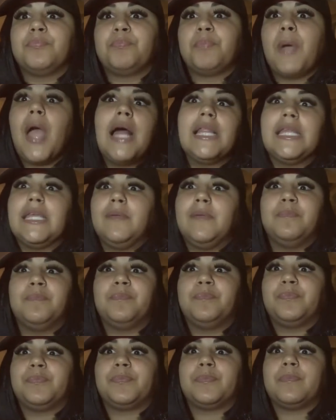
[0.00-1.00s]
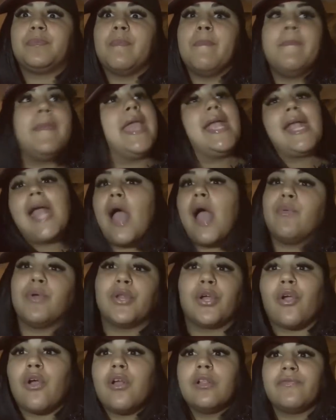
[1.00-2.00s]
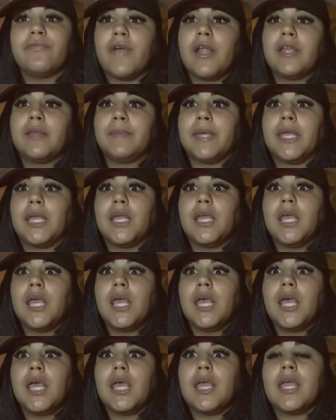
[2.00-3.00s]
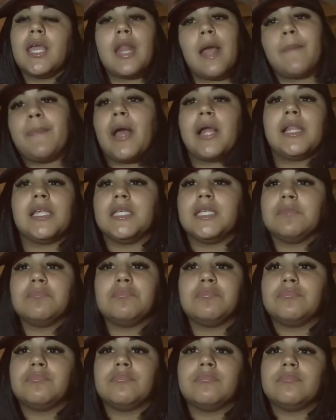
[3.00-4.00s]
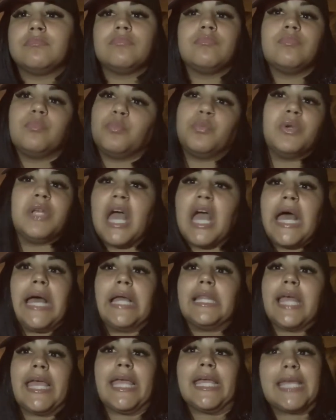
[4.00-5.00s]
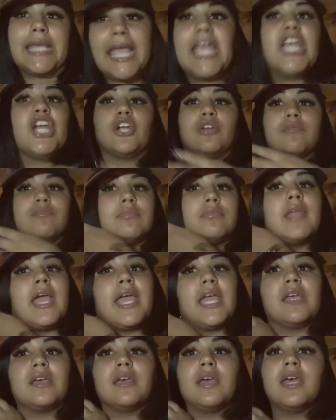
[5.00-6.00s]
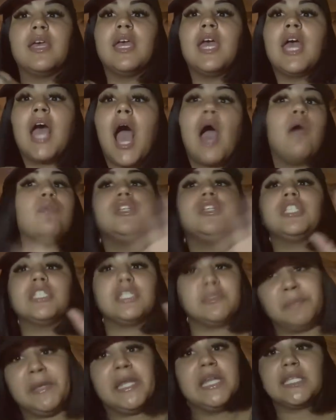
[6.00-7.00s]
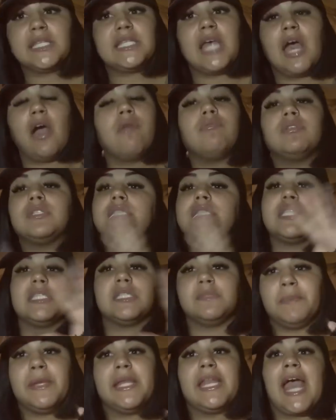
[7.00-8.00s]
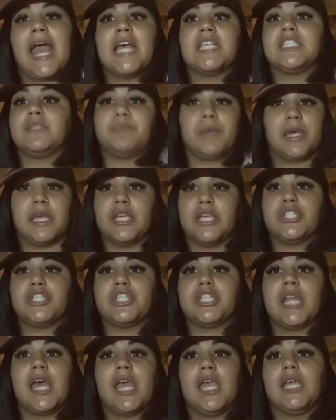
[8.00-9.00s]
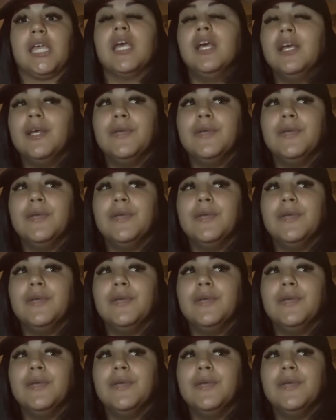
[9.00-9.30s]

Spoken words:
probably make out with a girl in front of me, and I probably would not, like, care. Like, I was just beat as hell. I was just this beat ass bitch. Like,